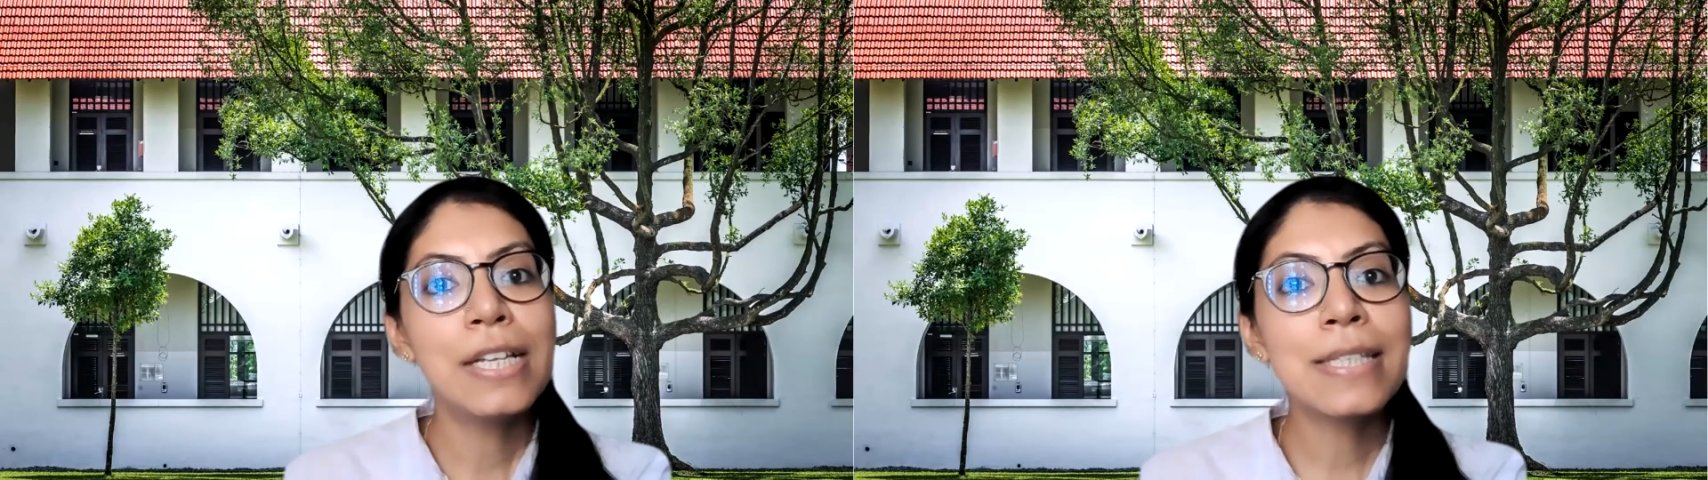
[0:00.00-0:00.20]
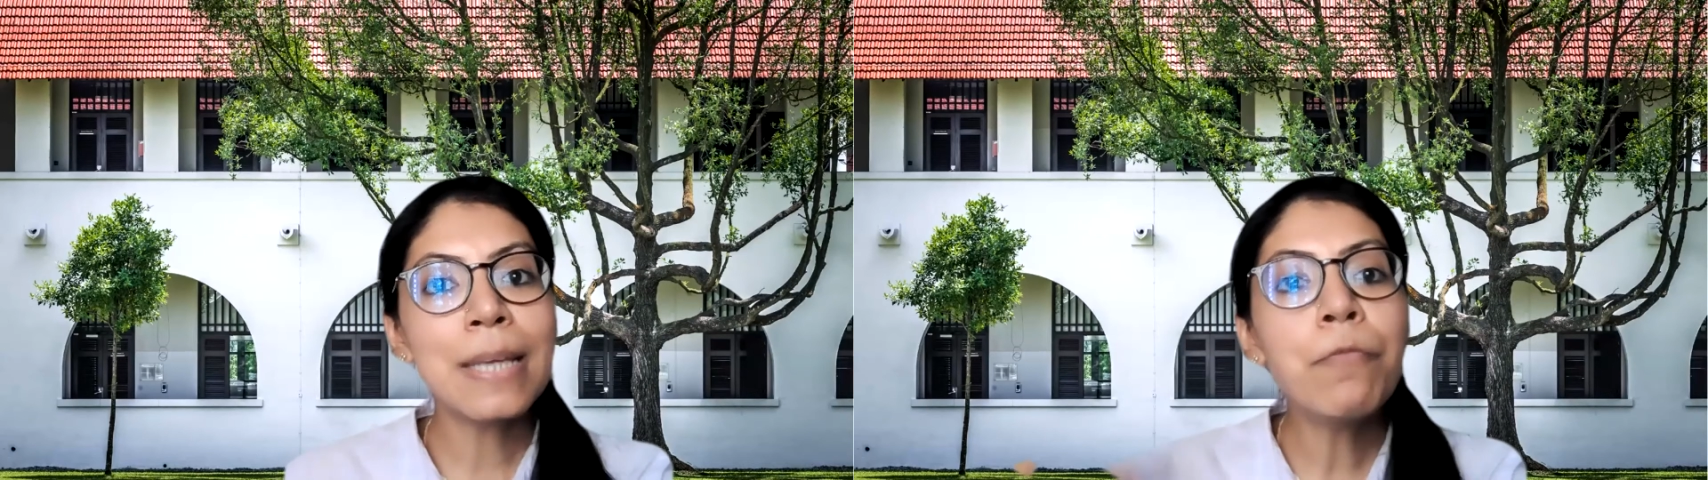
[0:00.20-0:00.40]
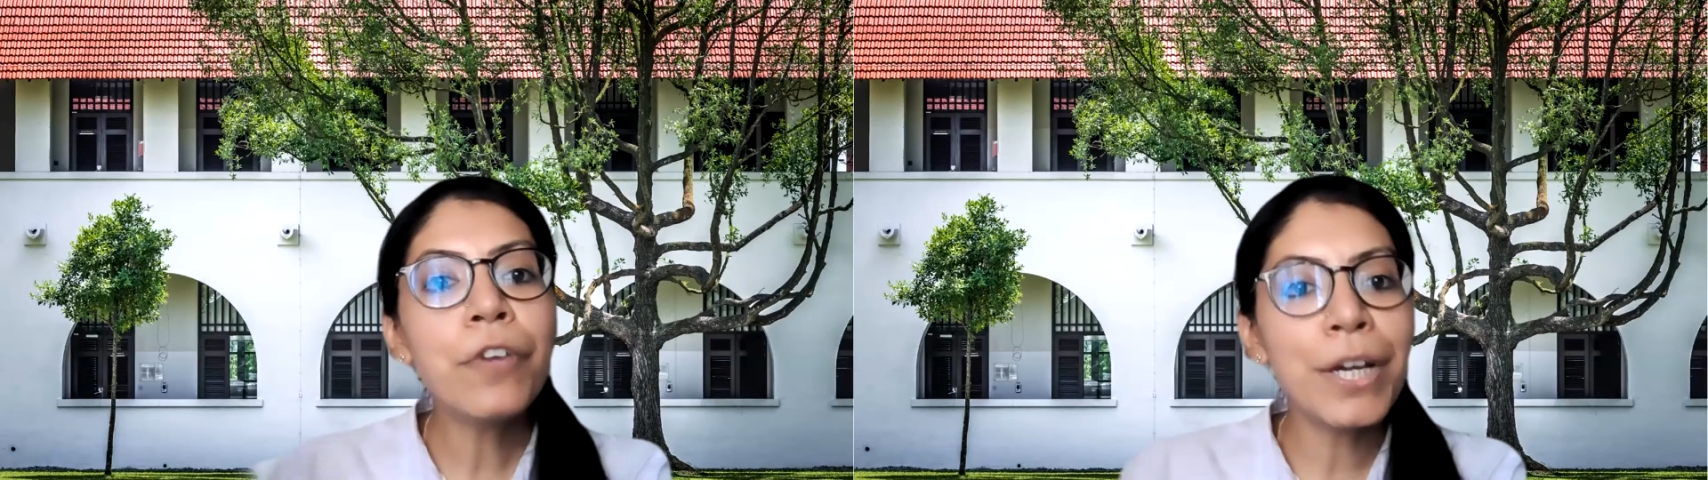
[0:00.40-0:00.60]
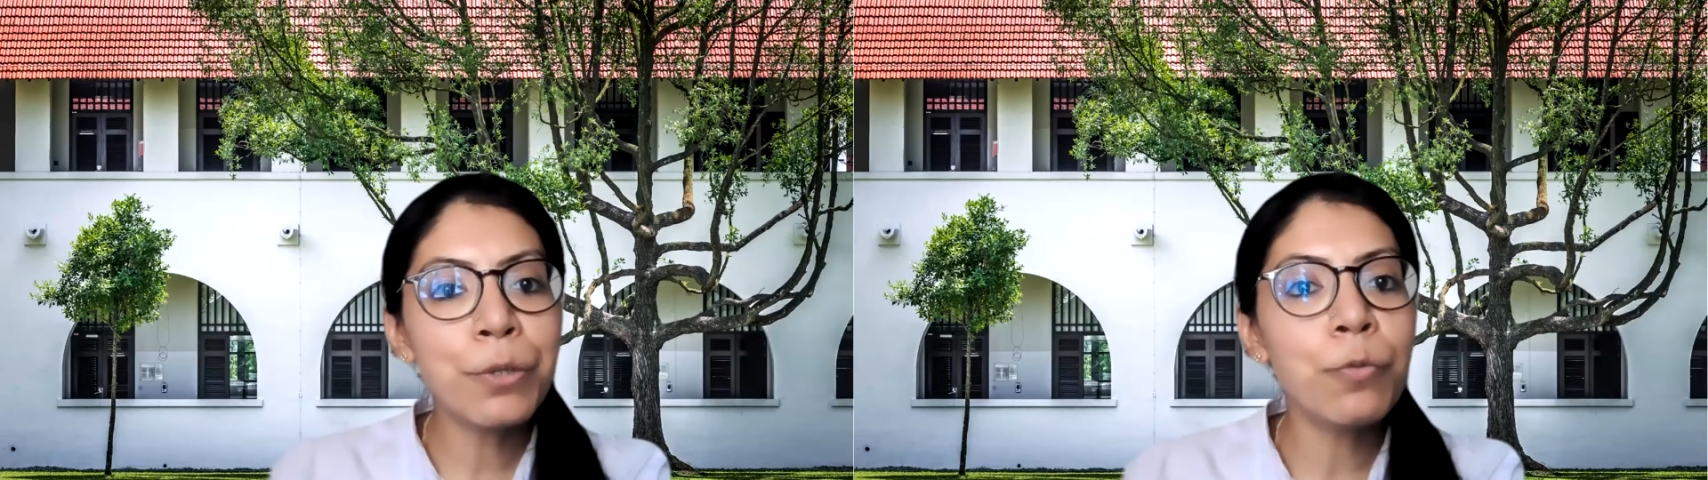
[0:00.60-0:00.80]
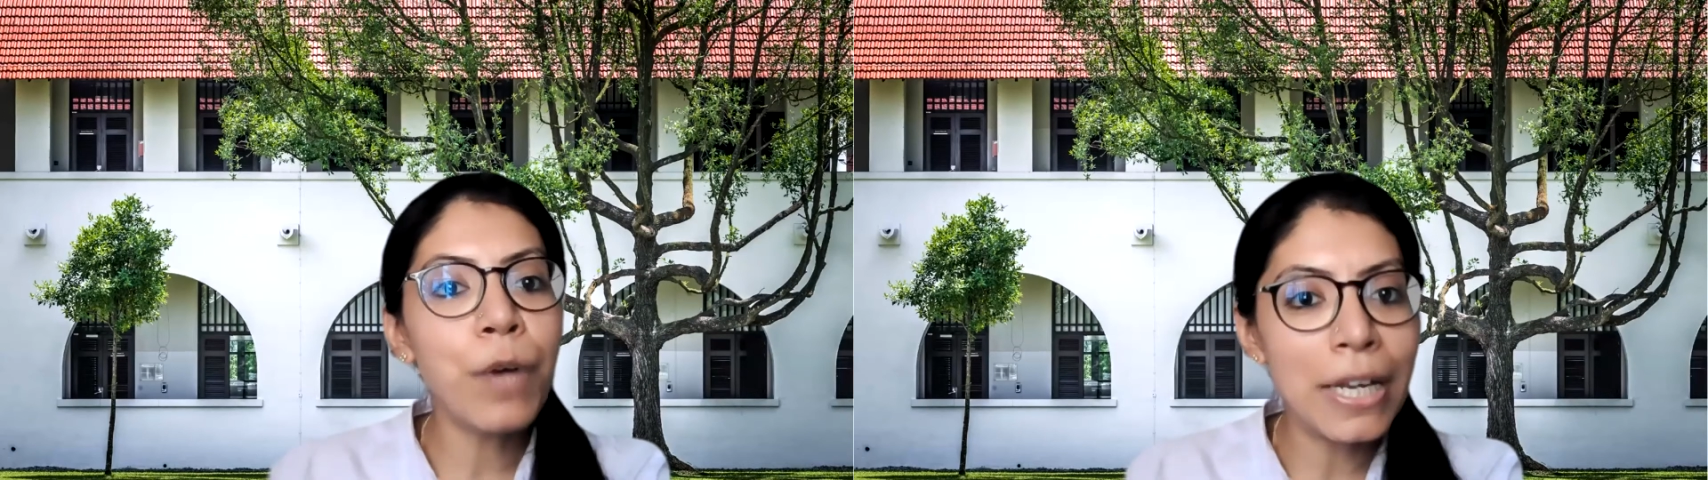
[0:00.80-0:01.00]
somewhere
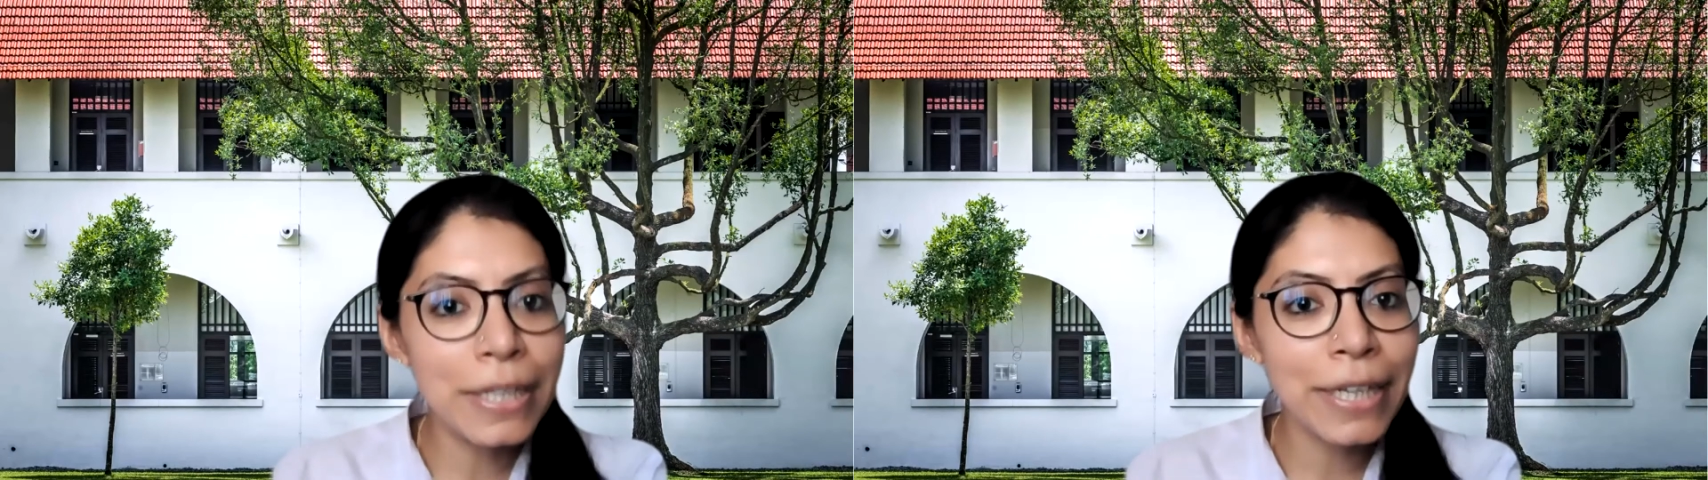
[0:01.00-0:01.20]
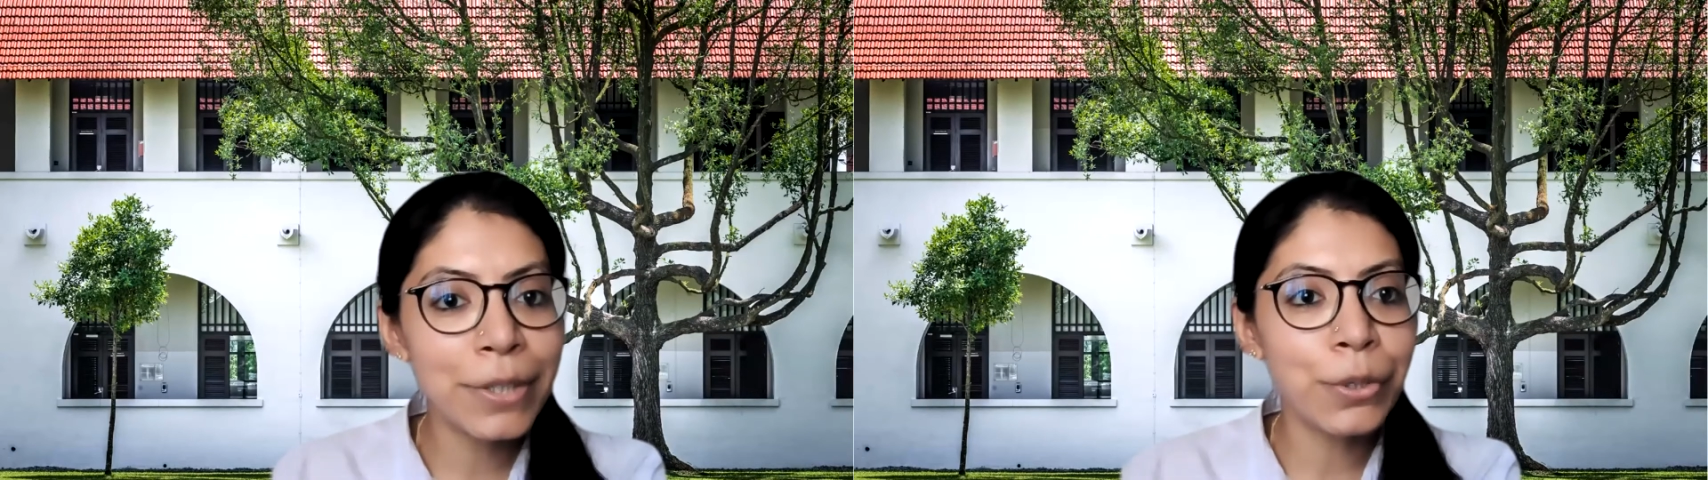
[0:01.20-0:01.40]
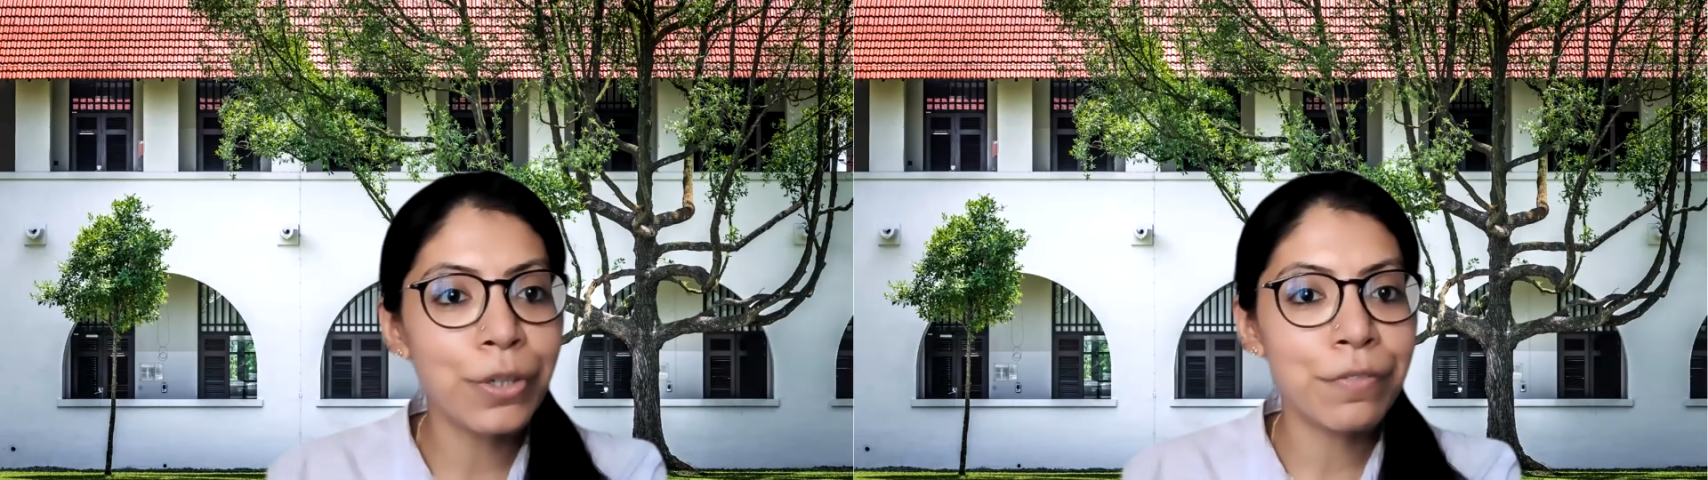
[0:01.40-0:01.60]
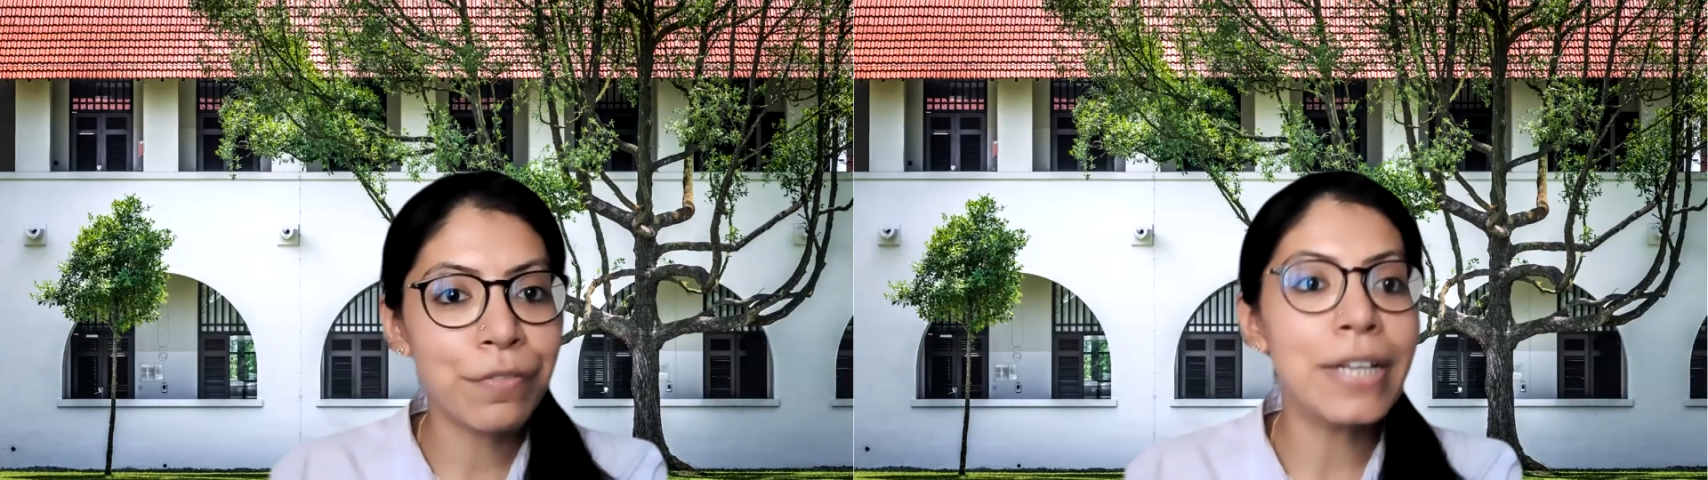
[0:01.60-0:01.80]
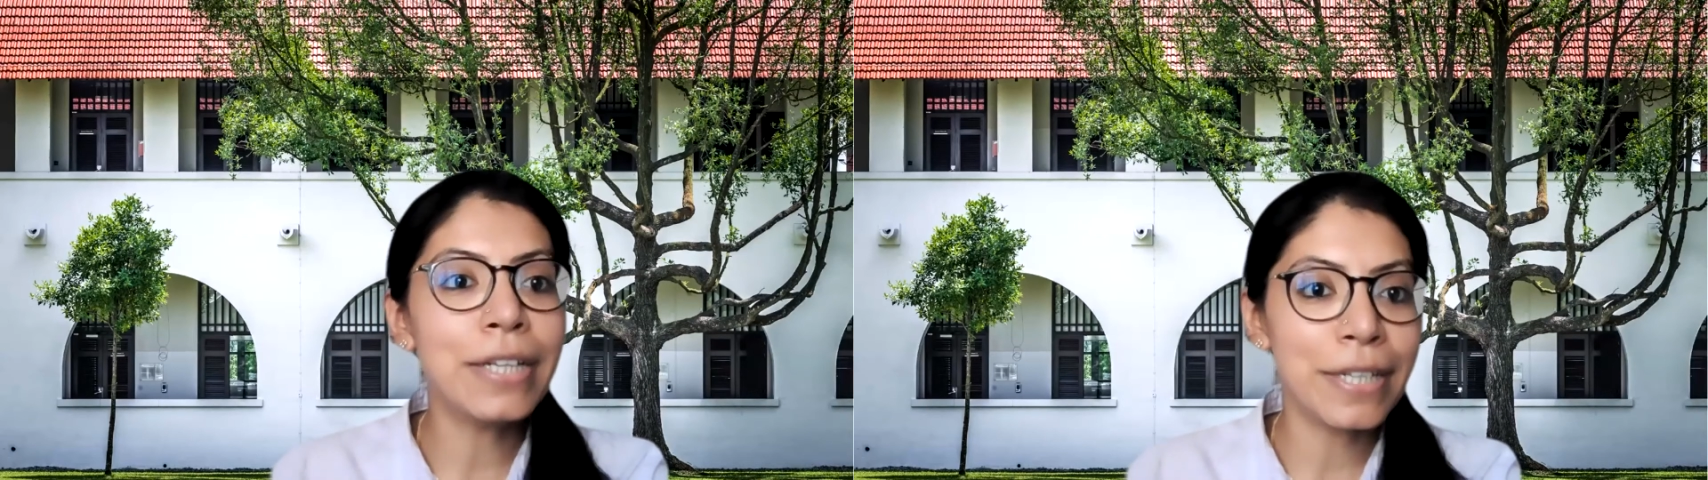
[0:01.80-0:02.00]
to validate your
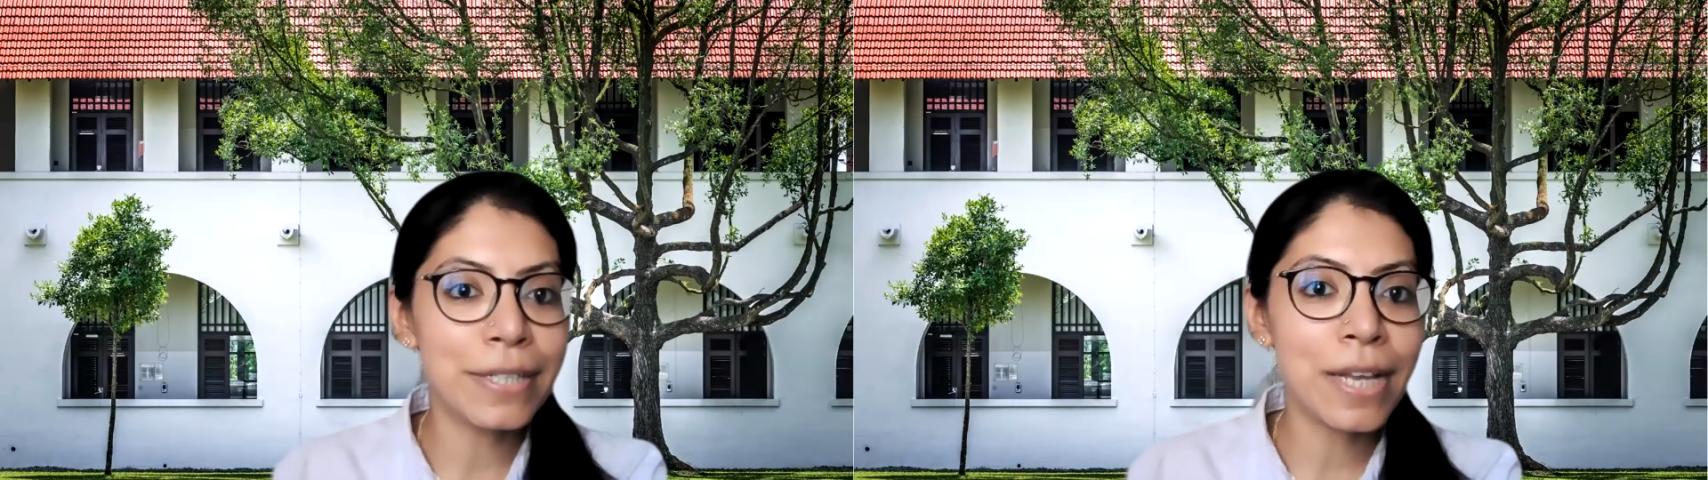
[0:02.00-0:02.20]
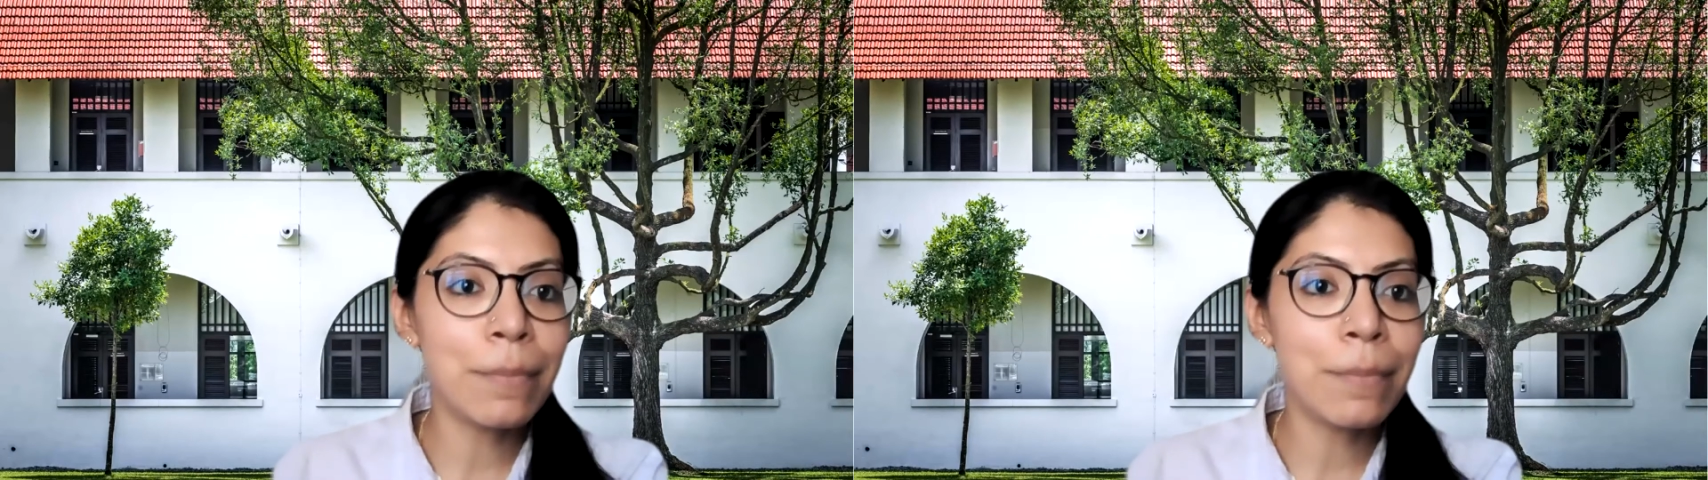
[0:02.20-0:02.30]
findings.